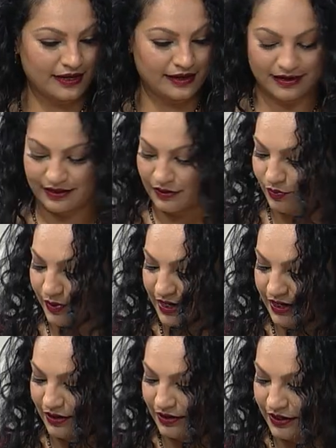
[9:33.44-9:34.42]
Okay. And
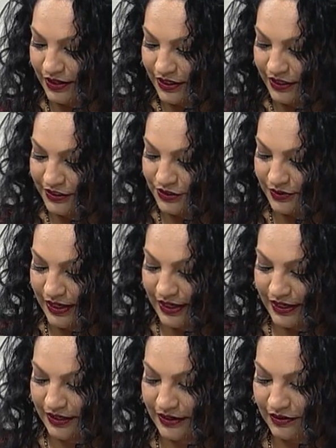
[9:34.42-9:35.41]
we are going to
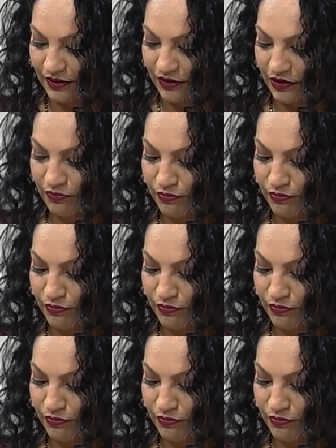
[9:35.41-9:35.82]
add our